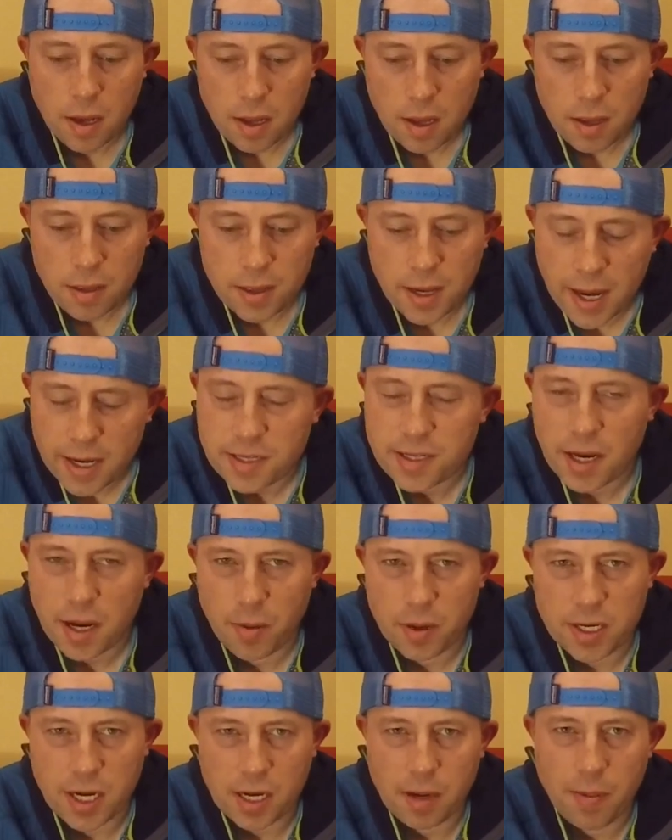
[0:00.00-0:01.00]
The next thing I want
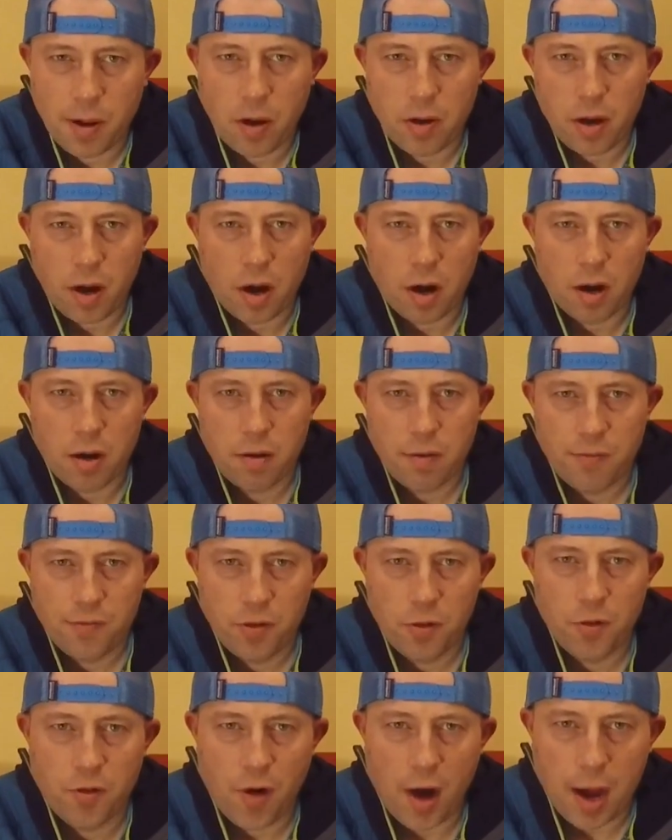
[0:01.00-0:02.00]
to talk about are
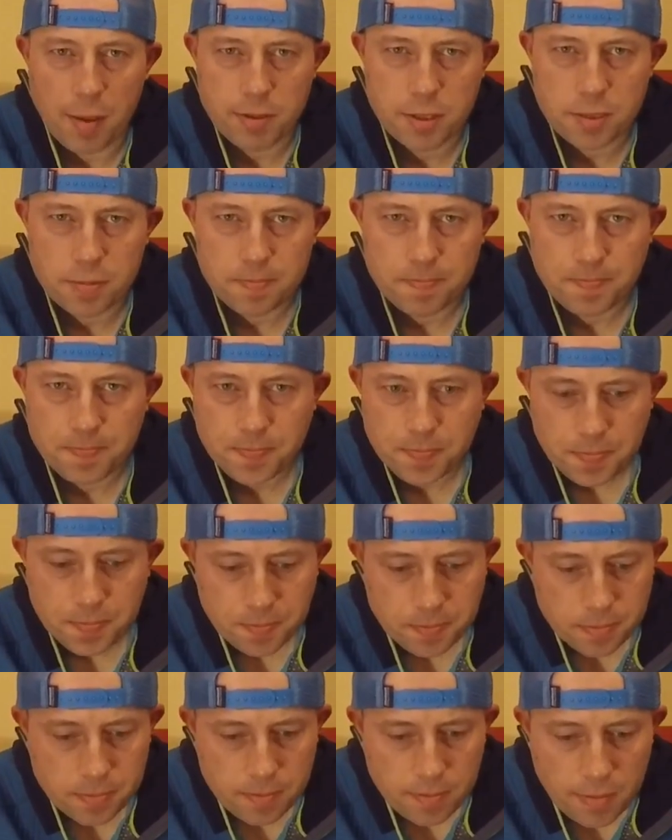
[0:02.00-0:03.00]
food drops.
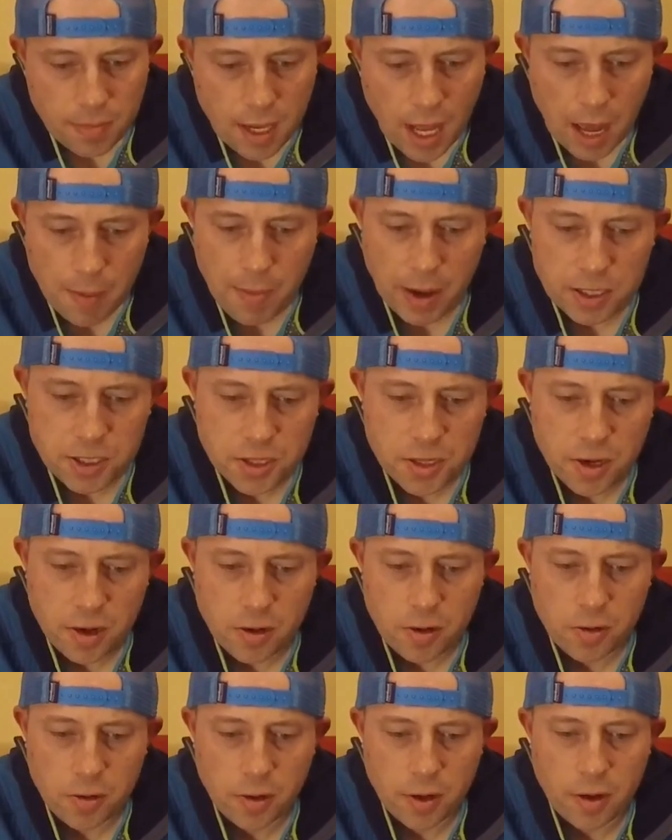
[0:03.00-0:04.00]
I mentioned it
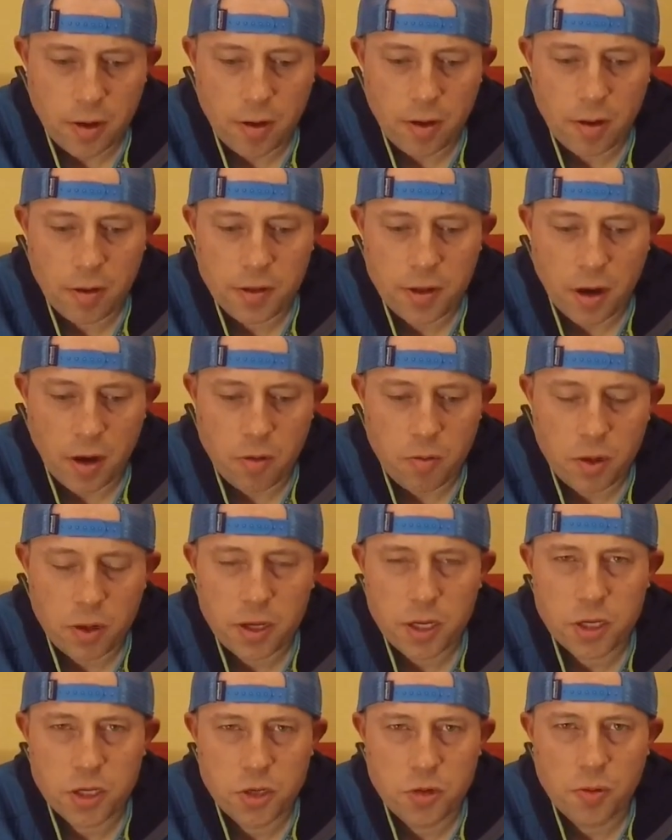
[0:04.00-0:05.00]
earlier. There are really
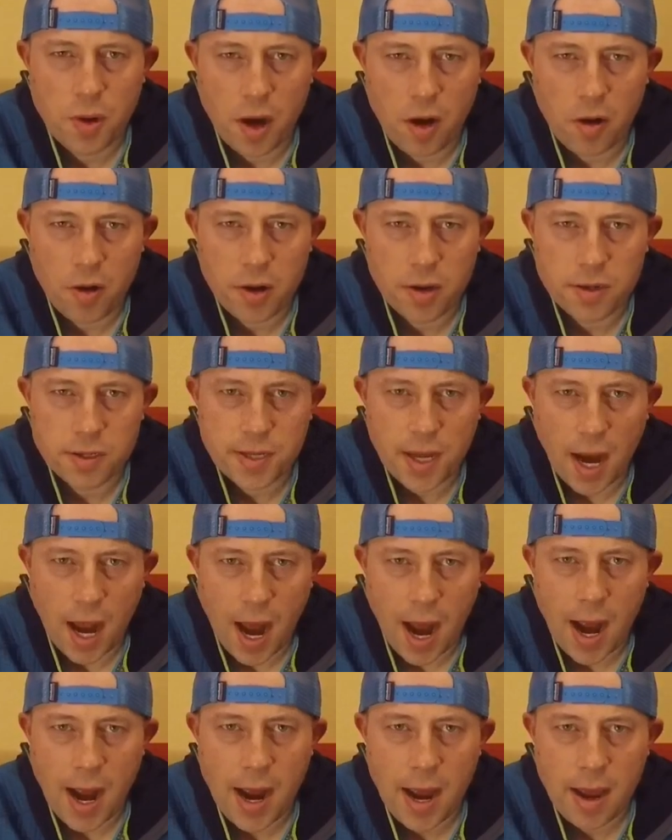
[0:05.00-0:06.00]
two areas that
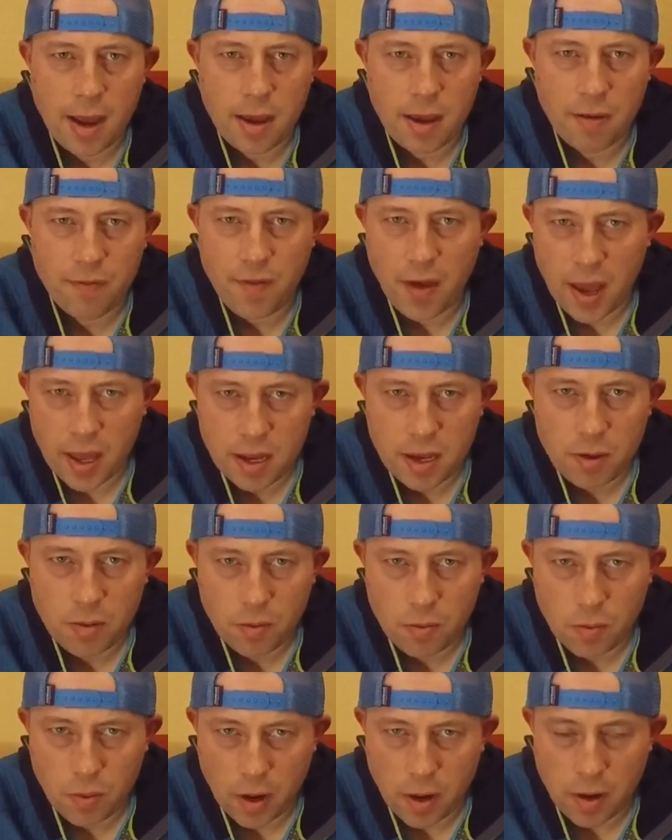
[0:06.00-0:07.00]
if
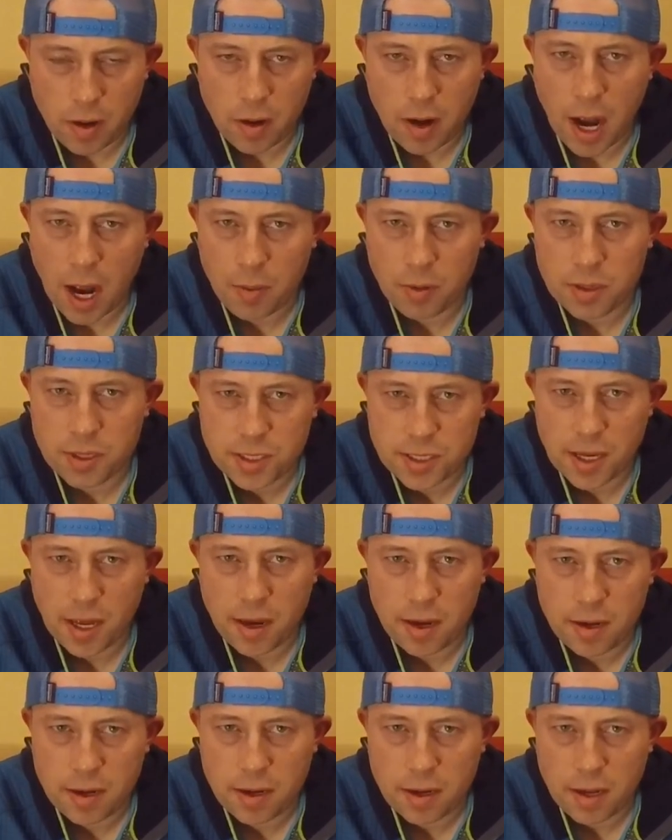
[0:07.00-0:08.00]
anywhere, I would
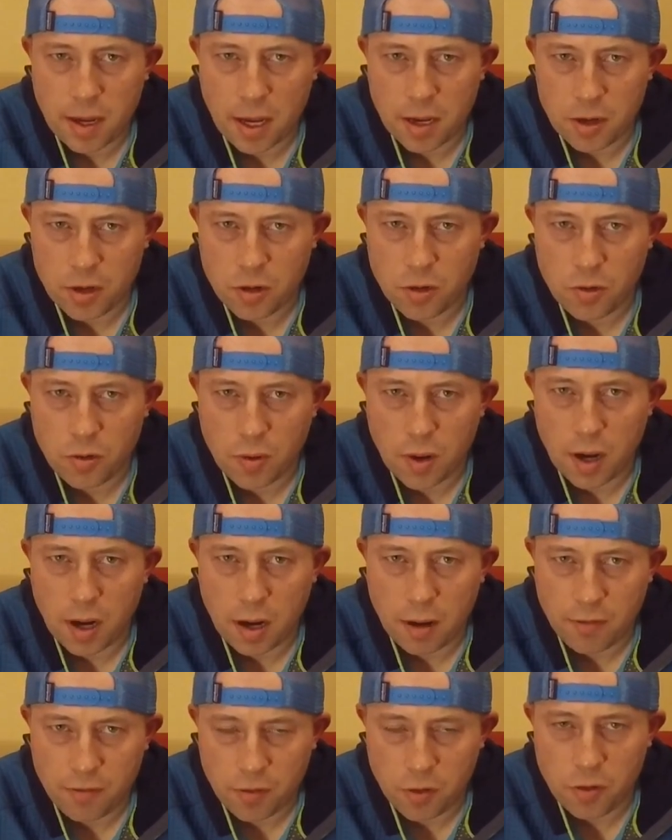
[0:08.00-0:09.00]
send and do a
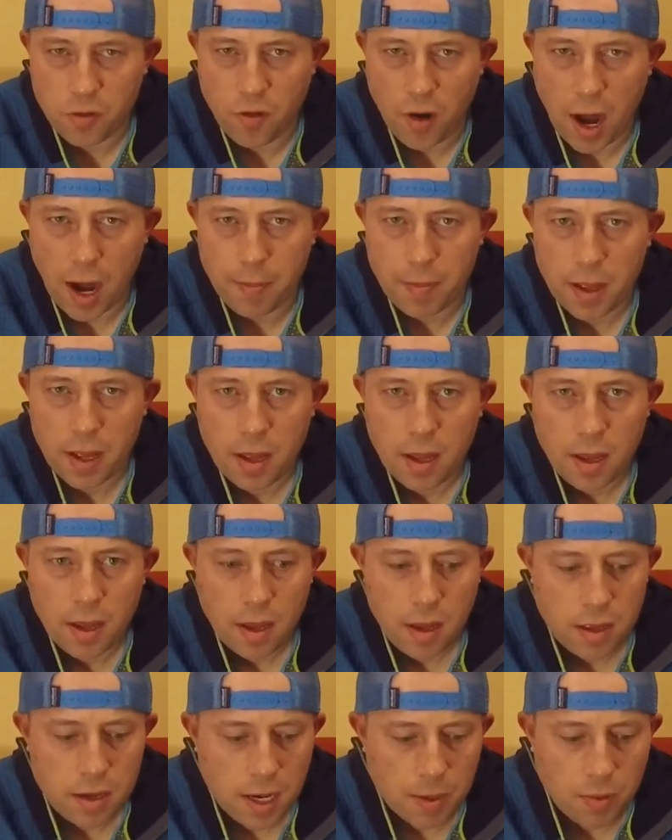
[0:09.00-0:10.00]
food drop.
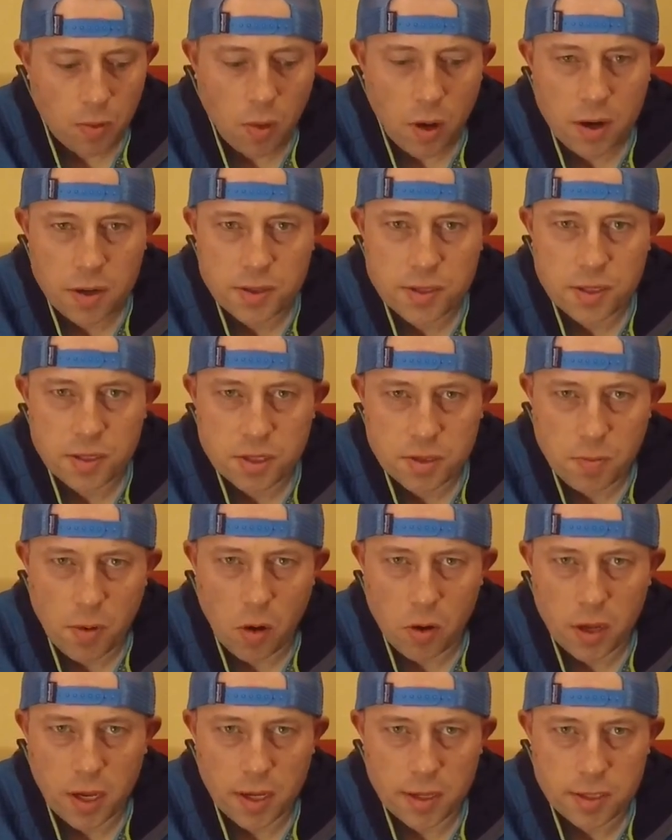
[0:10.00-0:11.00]
Number one is the
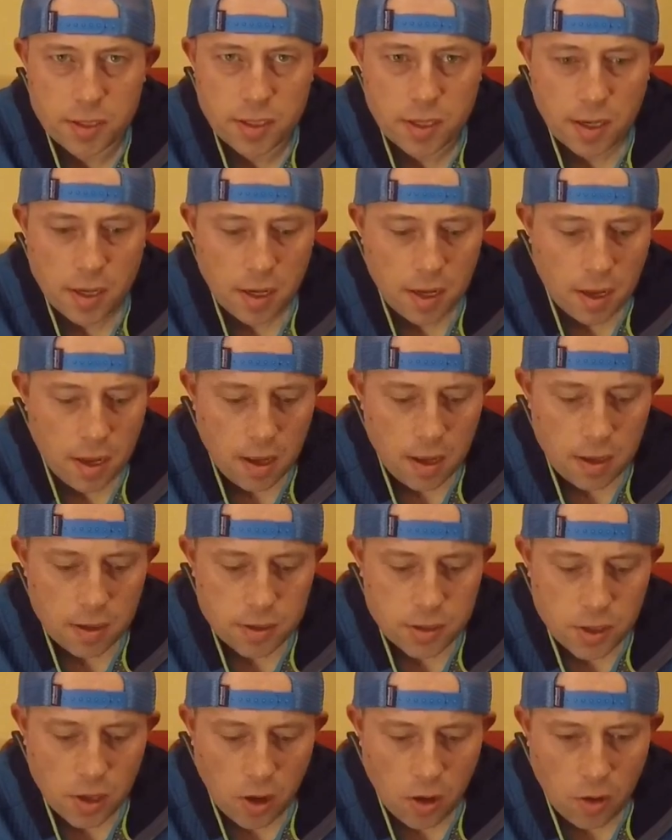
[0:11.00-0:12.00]
Smokies.
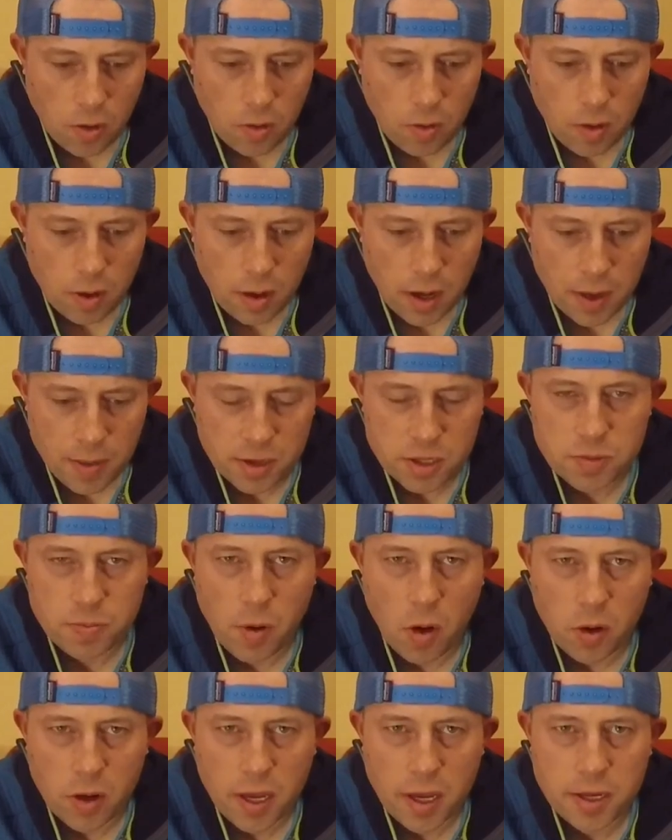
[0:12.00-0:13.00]
So in the
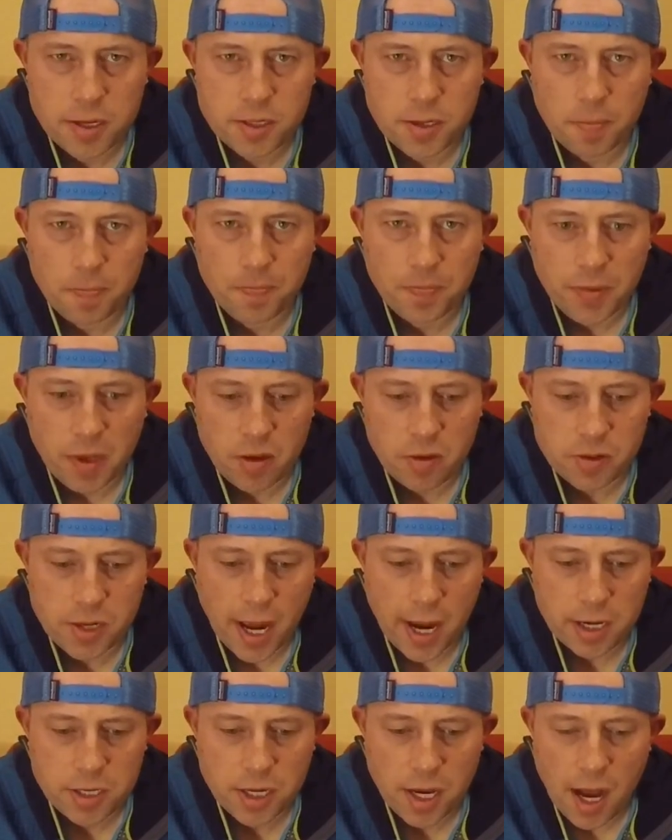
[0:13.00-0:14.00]
Smokies, there's
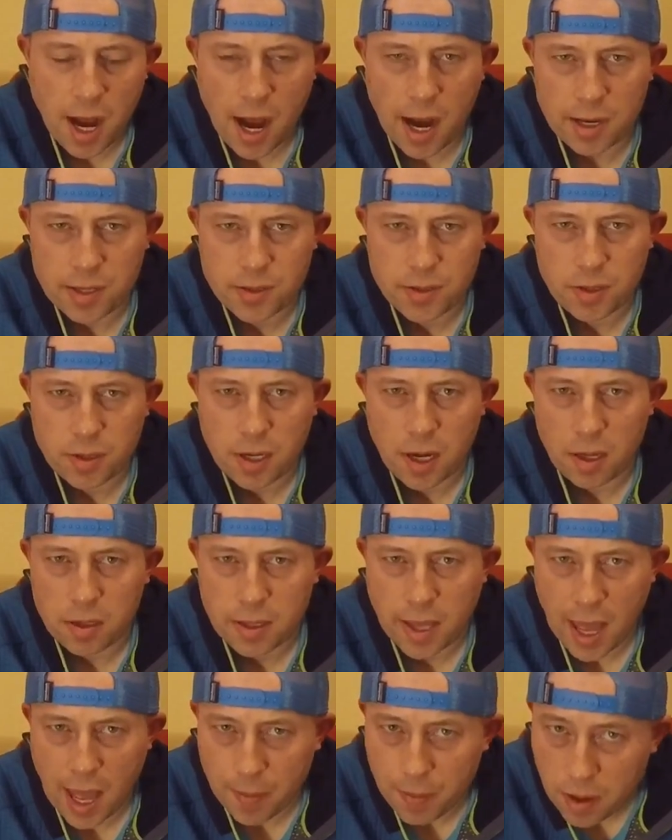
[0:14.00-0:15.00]
actually a hostel called
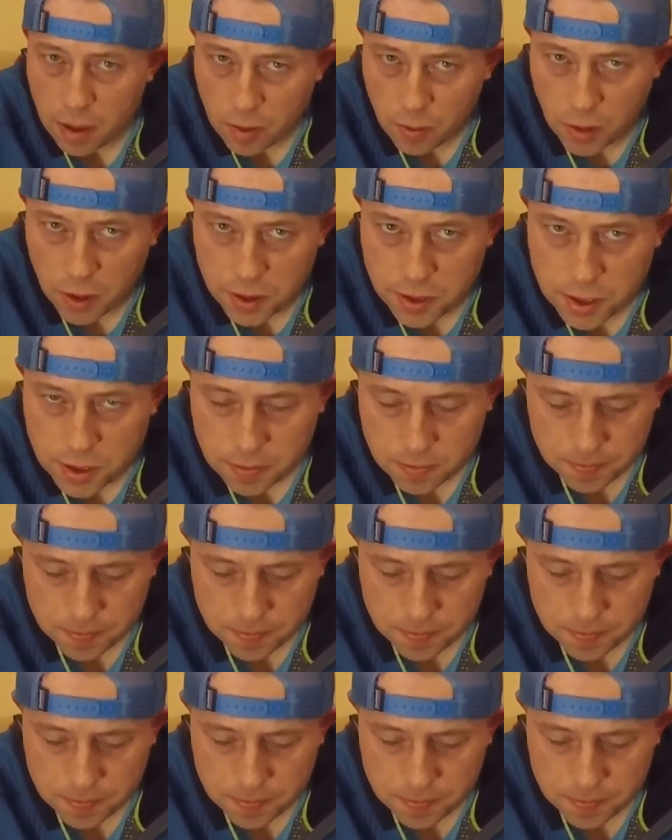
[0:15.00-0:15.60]
Cabin in the Woods